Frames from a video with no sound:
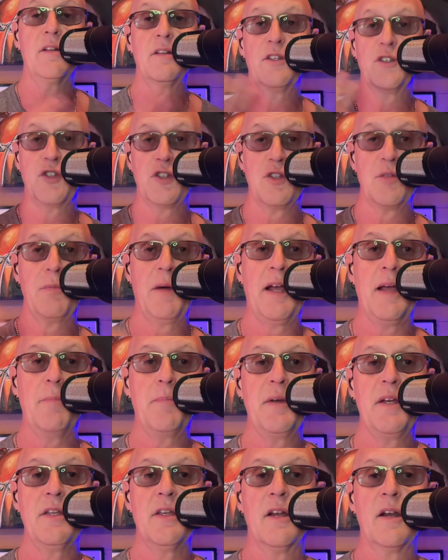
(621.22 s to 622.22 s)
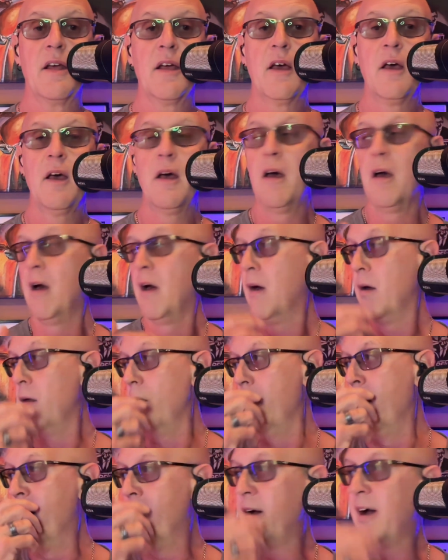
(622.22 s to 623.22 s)
this is my opinion,
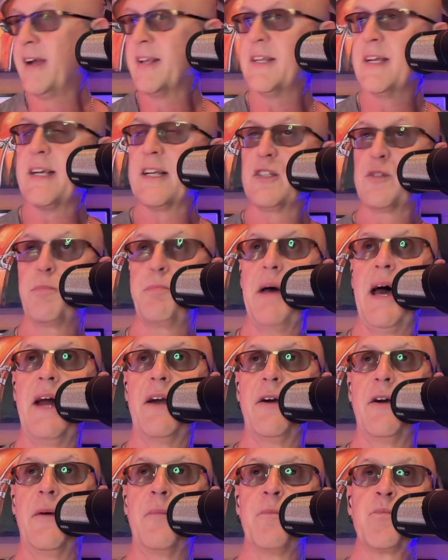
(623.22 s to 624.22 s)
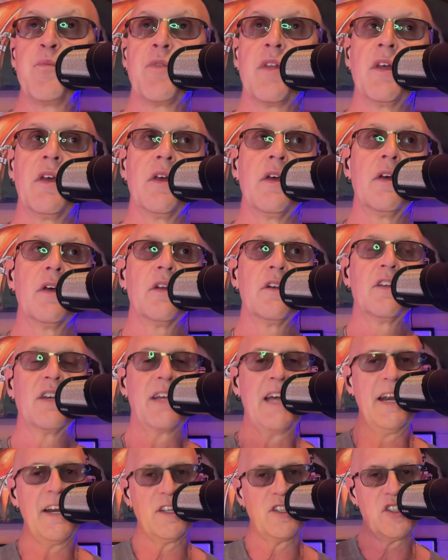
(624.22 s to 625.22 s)
I think it's better to
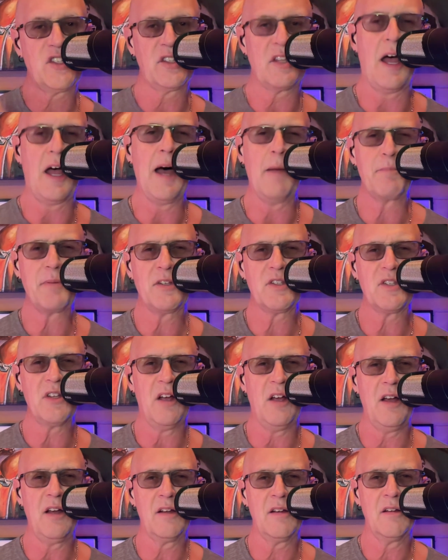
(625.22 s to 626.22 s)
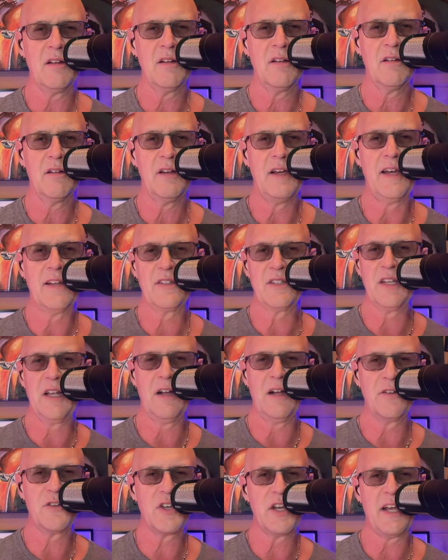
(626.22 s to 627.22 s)
kind of stop a song at
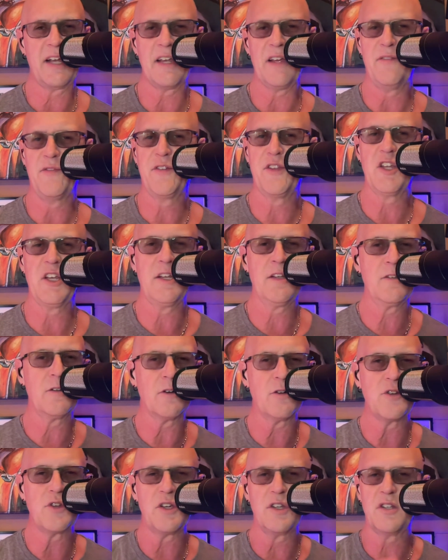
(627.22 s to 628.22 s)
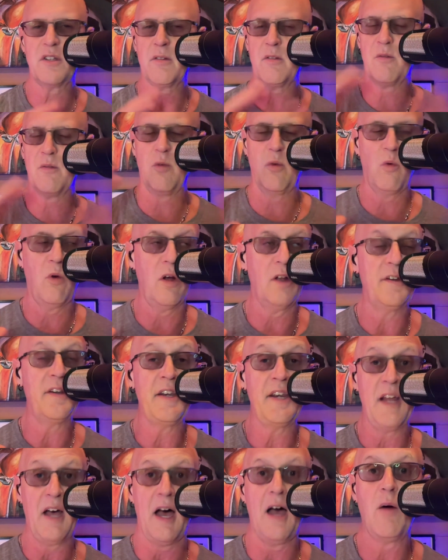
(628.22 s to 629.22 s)
sound check if things are just
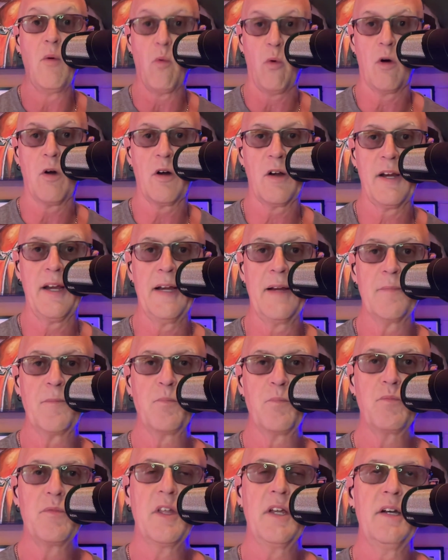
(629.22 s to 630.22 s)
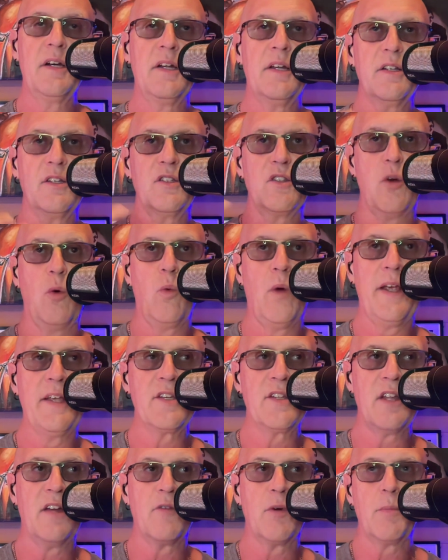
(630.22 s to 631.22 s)
not working than it is to
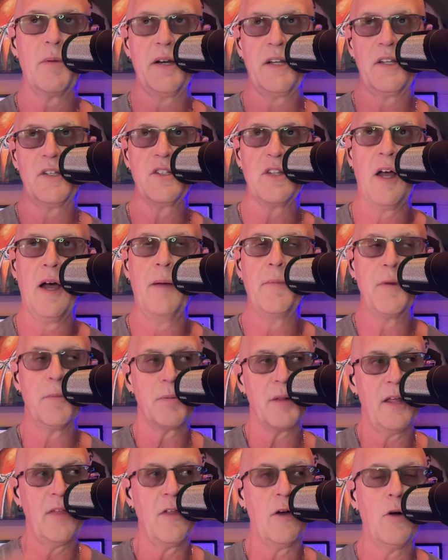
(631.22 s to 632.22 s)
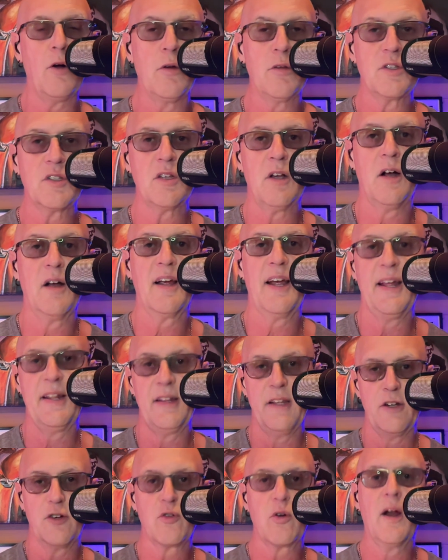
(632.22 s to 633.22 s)
waste everybody's time to play the whole song and
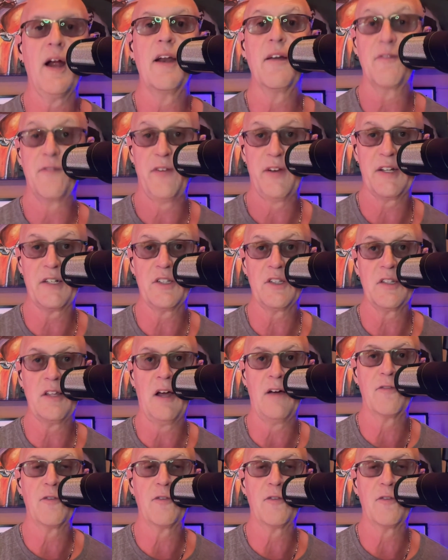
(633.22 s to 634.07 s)
then try to fix stuff,